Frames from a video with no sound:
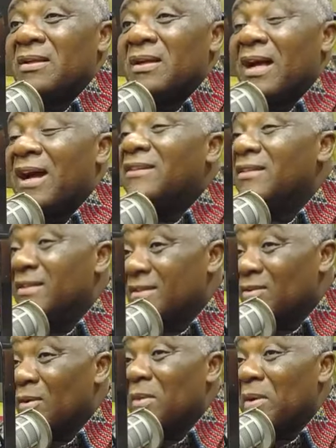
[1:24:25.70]
Hardly
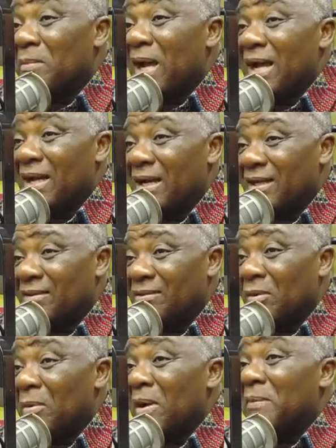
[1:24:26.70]
so meba,
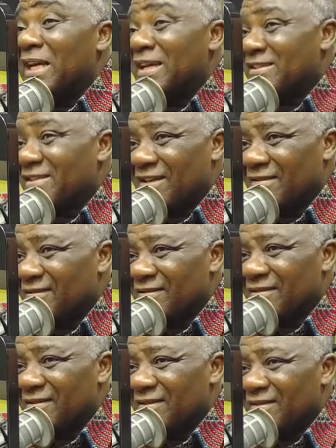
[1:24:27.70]
Mama Becassa.
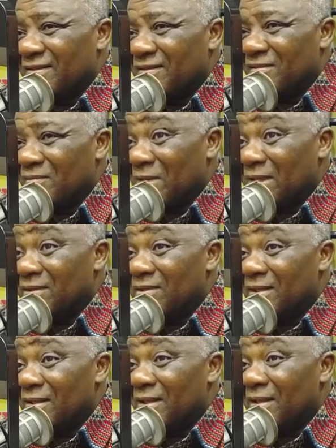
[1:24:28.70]
But
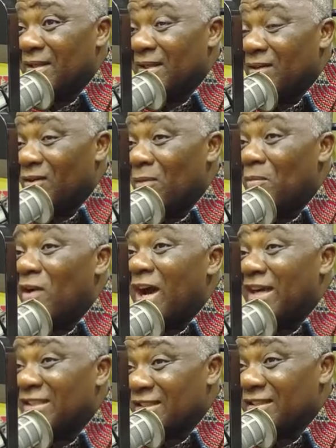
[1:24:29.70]
omo
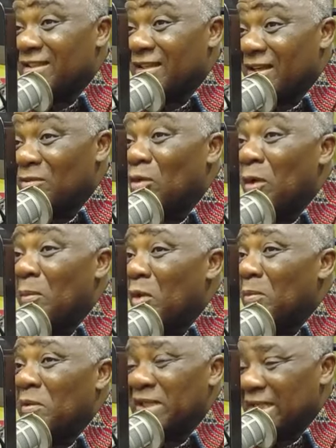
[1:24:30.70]
action and no
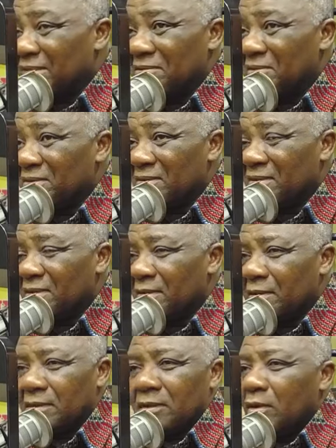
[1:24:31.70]
more mo yen.
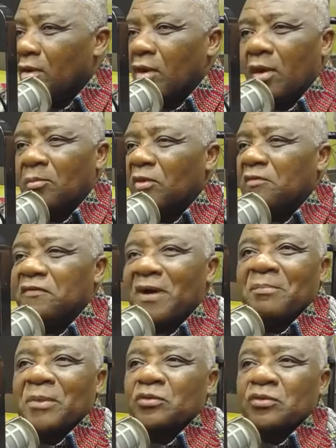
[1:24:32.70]
Omo
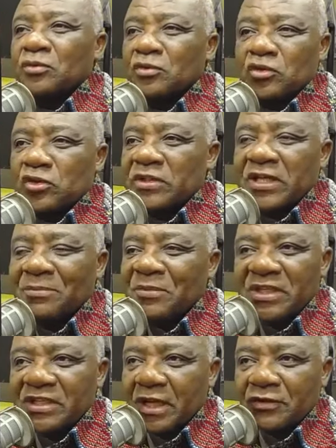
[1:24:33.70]
farm me to social
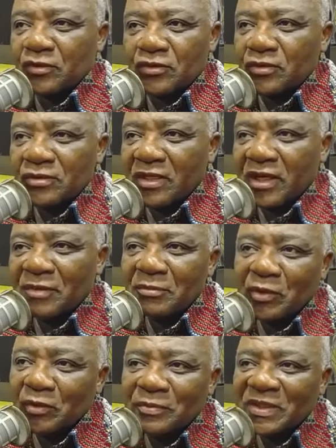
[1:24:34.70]
media so
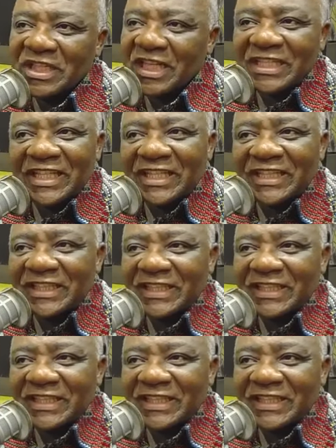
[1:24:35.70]
emo will be in your day.